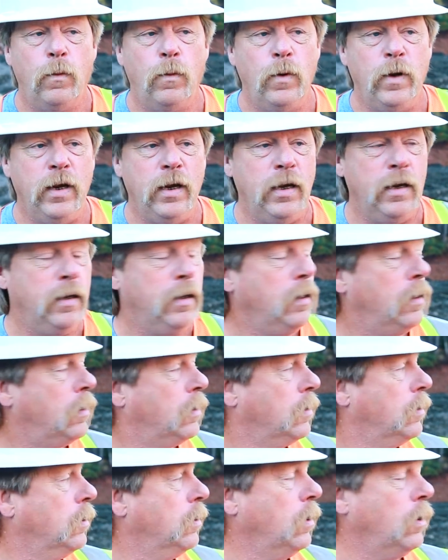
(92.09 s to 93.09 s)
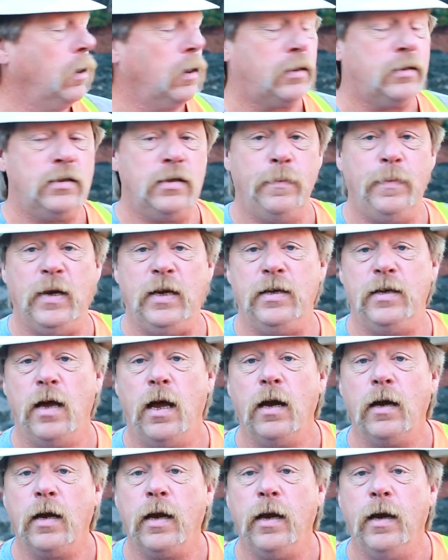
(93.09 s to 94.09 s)
We look to be
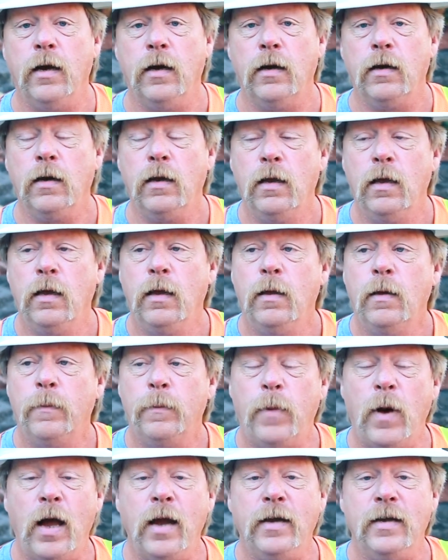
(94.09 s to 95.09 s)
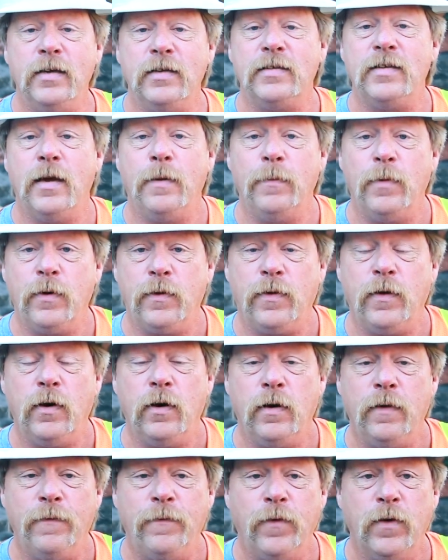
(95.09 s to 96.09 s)
done here by December
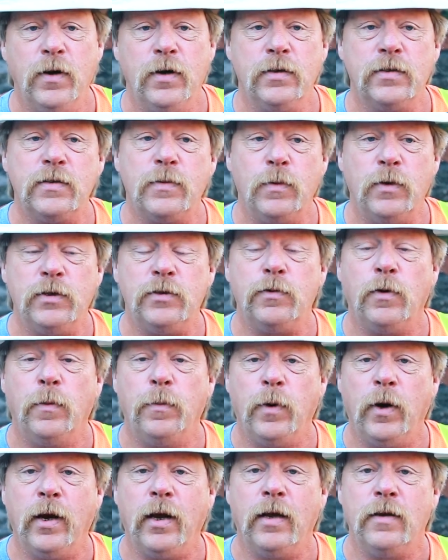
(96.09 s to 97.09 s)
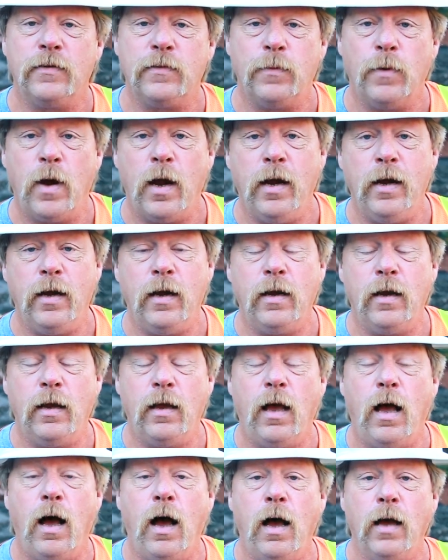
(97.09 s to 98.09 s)
31st, which will bring us right
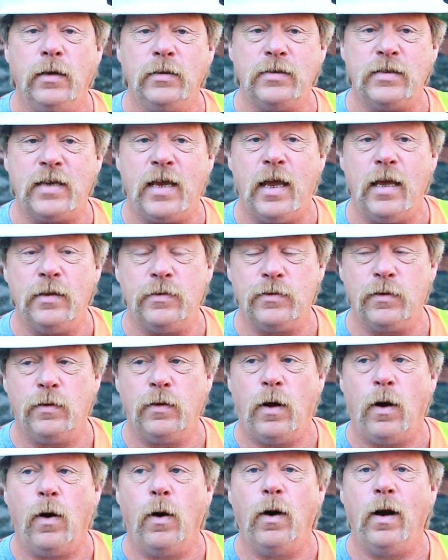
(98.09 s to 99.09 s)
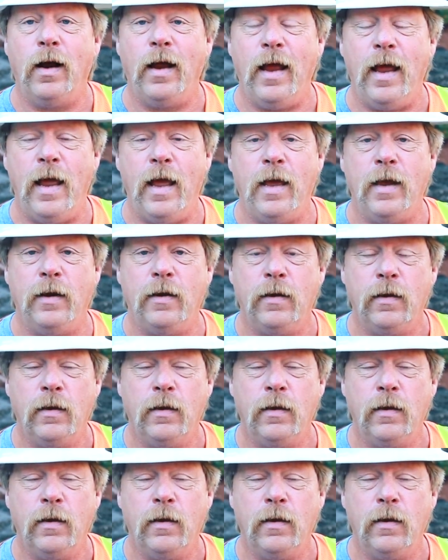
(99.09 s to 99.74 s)
on schedule or ahead.